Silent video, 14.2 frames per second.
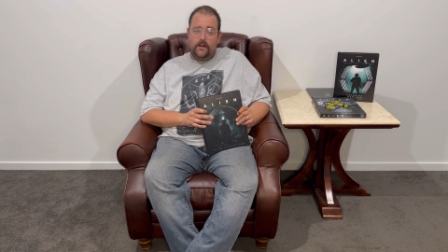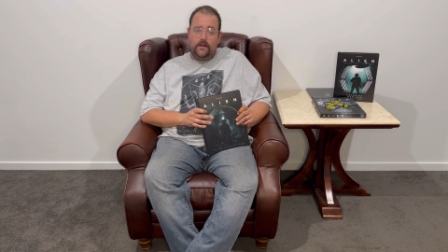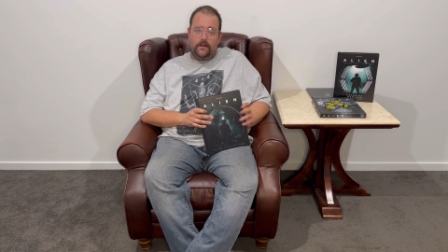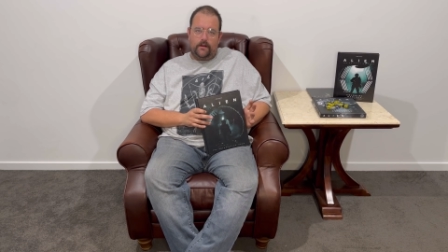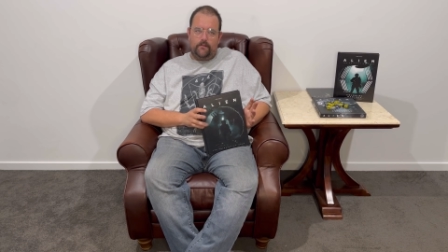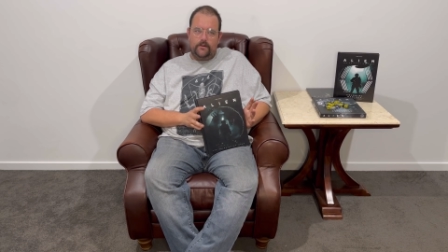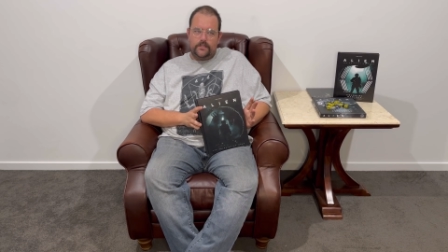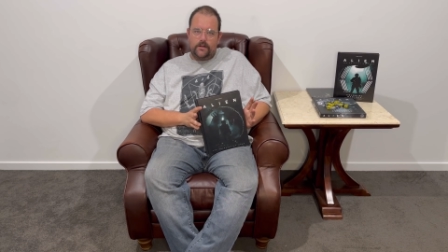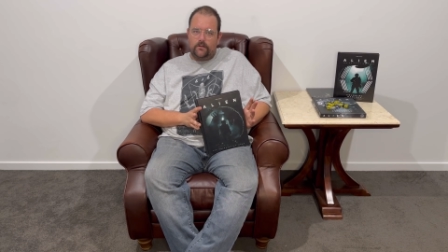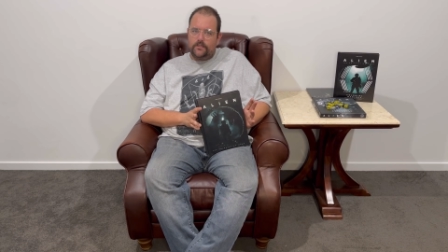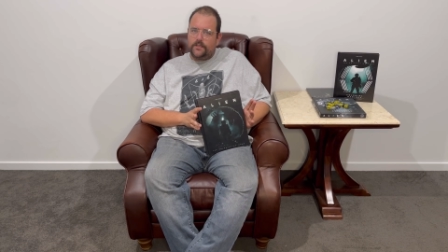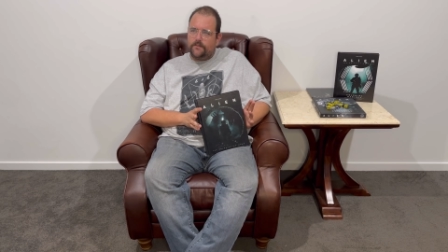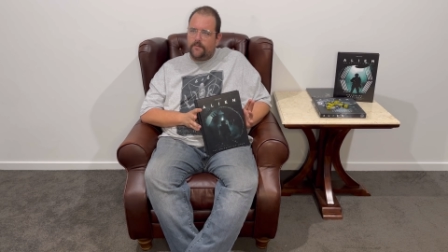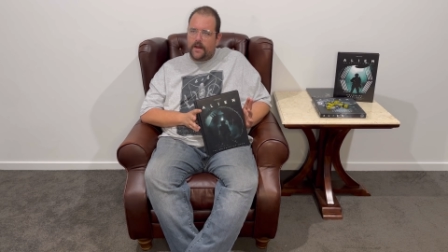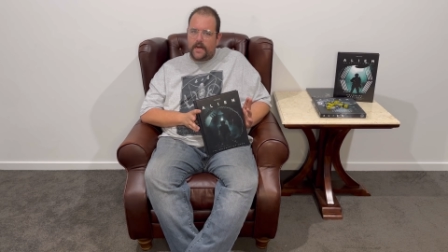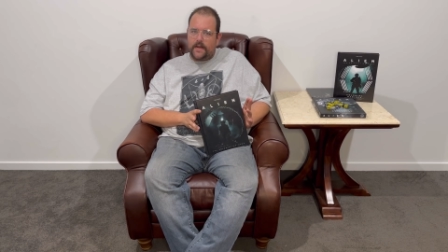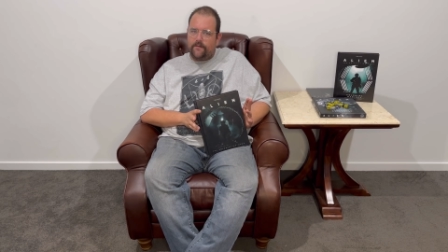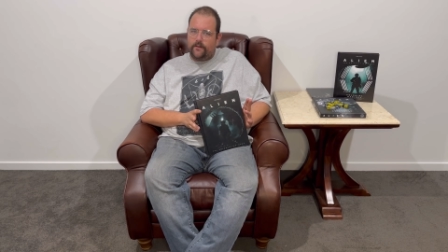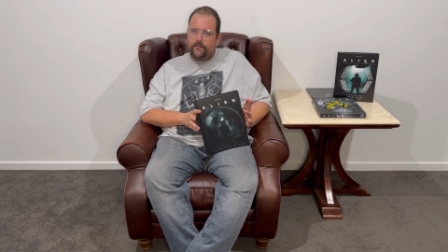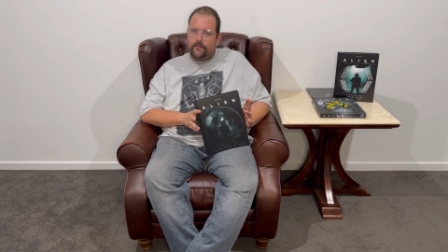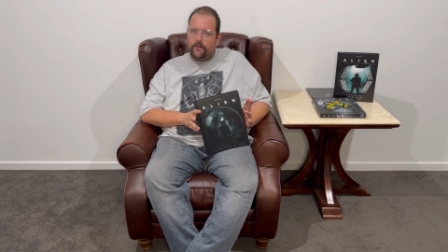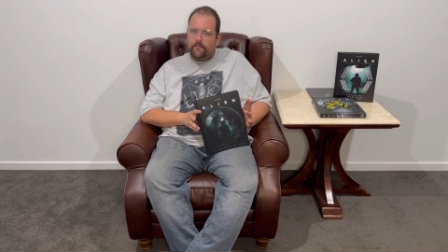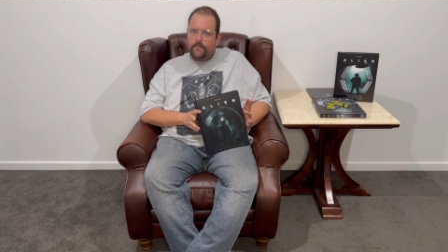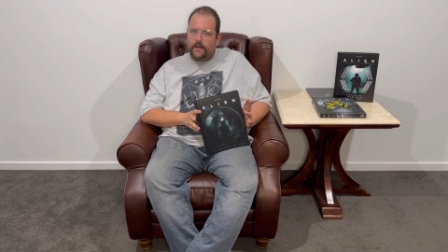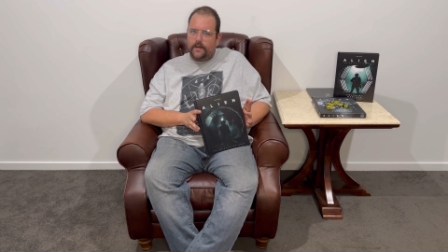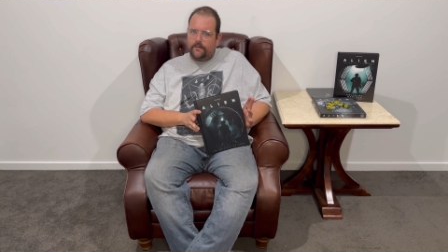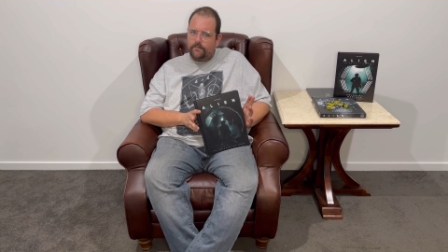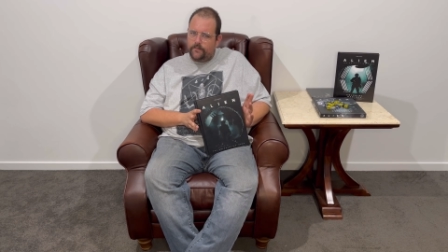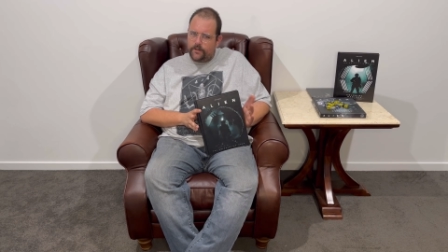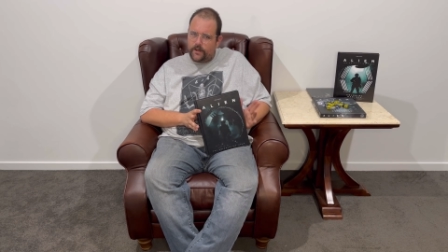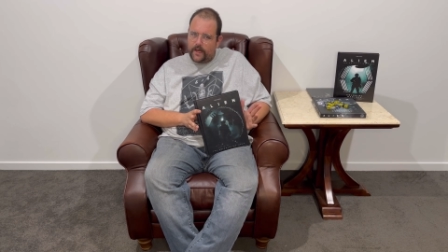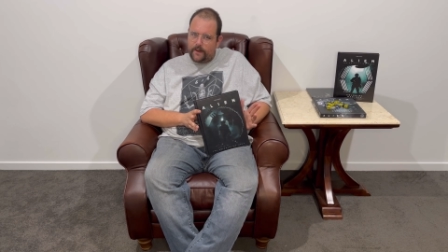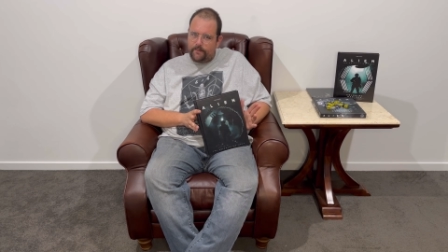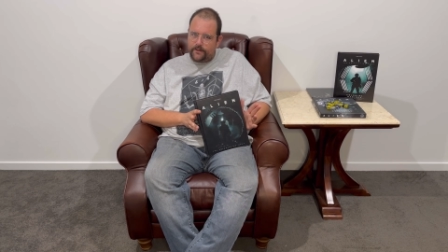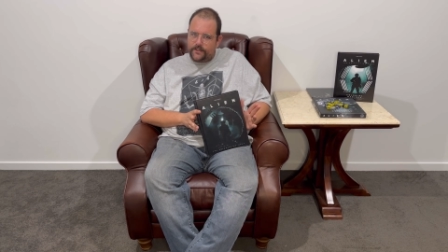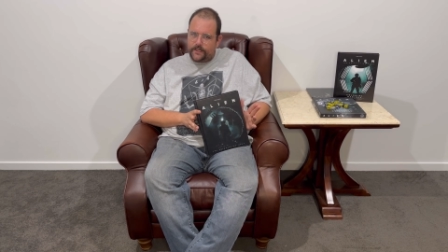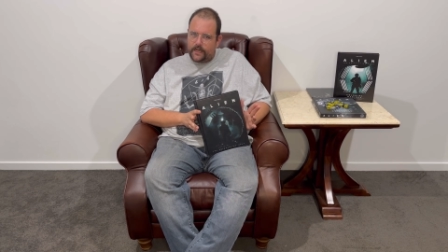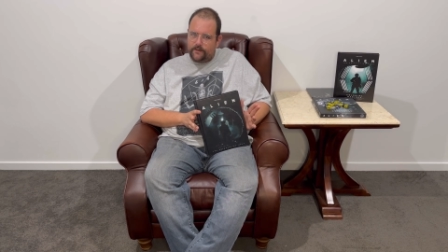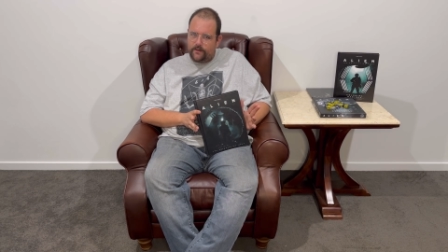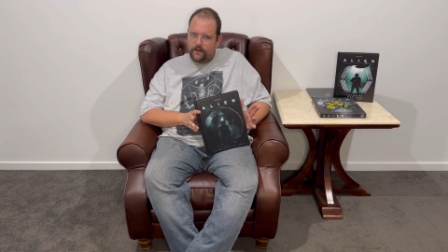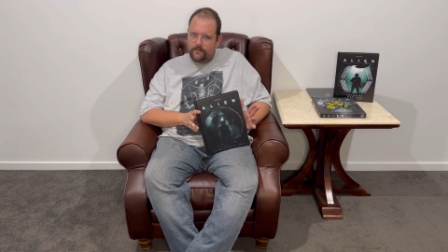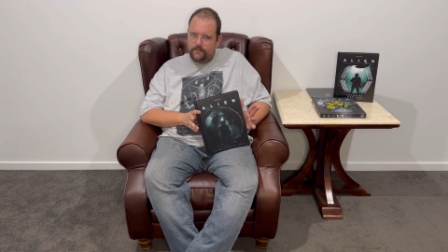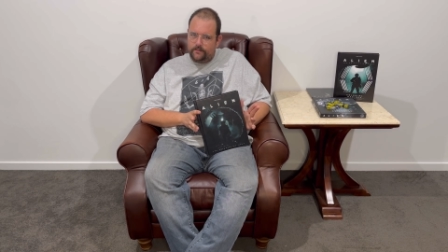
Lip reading: can result in anything from being you keep it together,